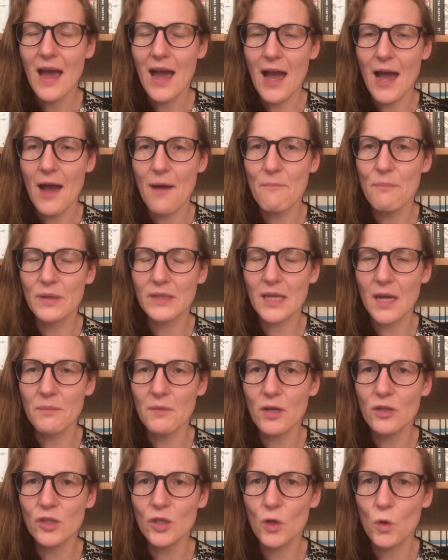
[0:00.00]
uh, but I'm
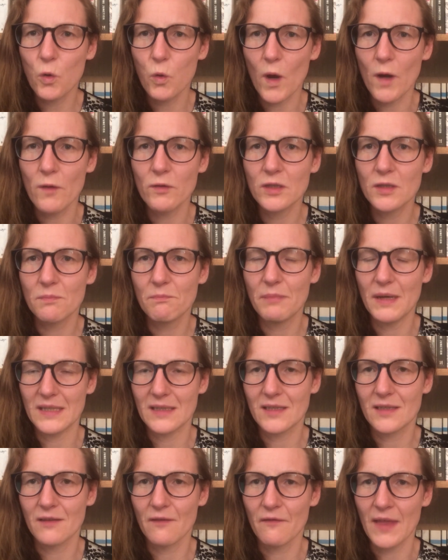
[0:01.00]
going to quote
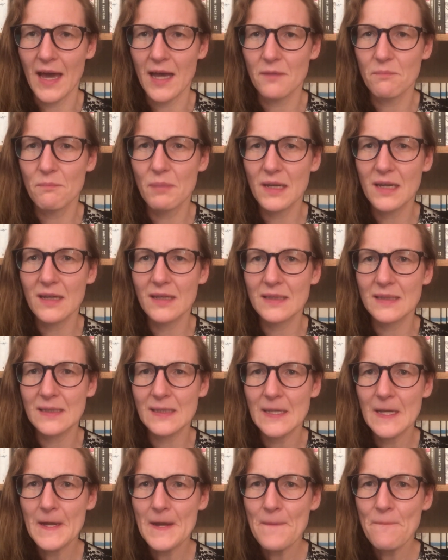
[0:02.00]
bits of that because